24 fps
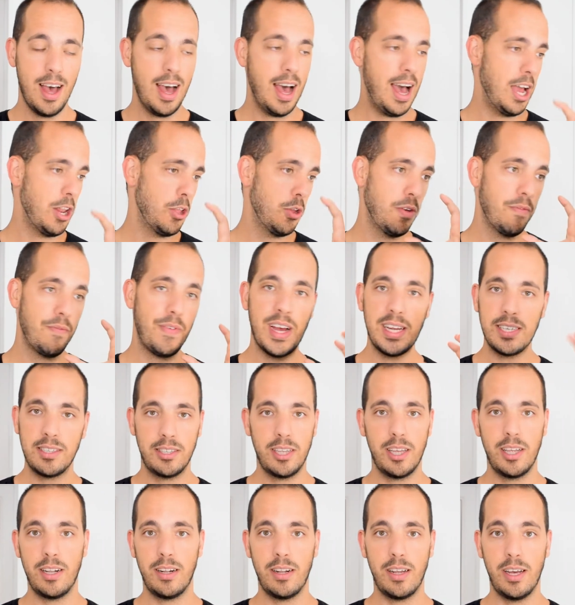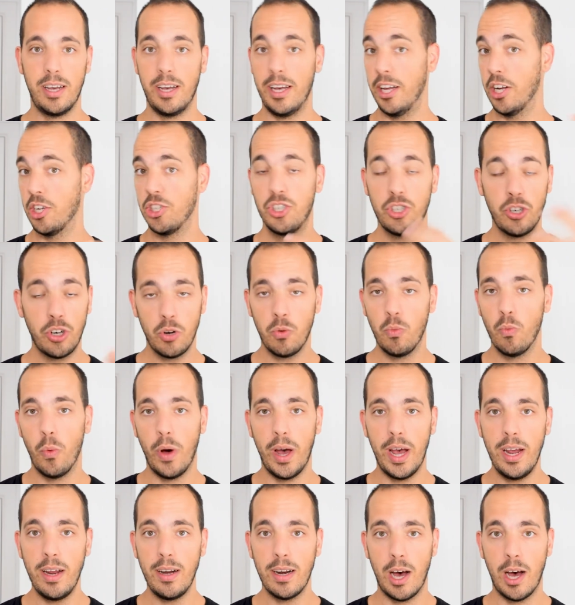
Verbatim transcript: And you invest it in a certain way,